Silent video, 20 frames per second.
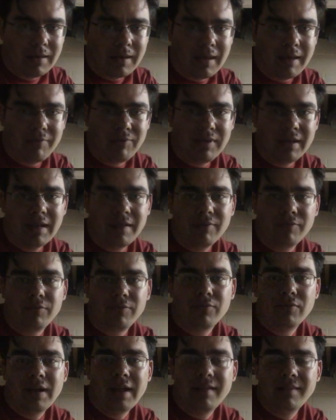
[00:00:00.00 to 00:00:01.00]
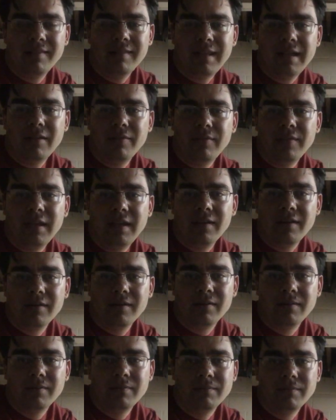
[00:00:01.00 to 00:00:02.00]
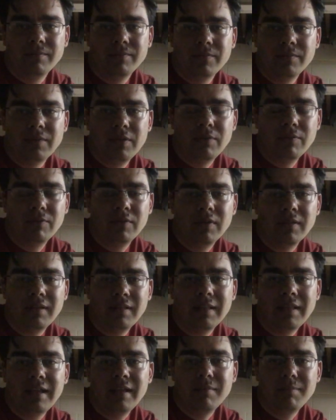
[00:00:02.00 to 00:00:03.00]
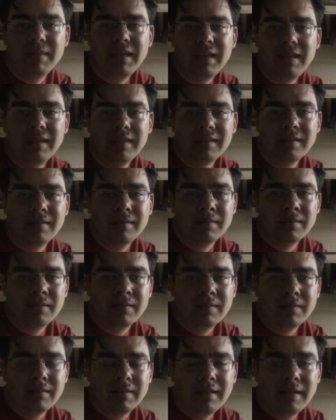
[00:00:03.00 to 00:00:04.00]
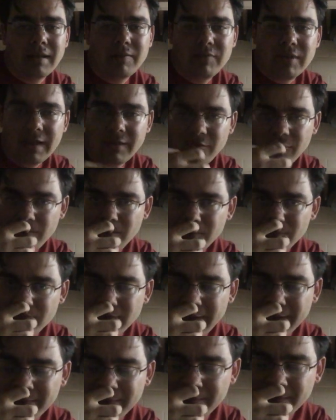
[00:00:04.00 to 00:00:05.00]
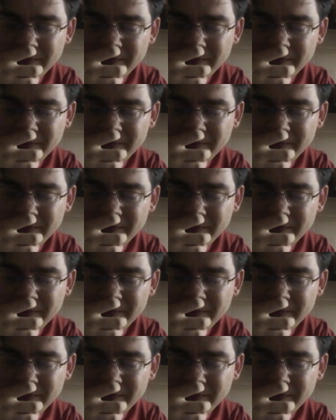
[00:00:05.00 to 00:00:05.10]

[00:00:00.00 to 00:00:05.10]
I've got friends out there who really like me, like I've got two friends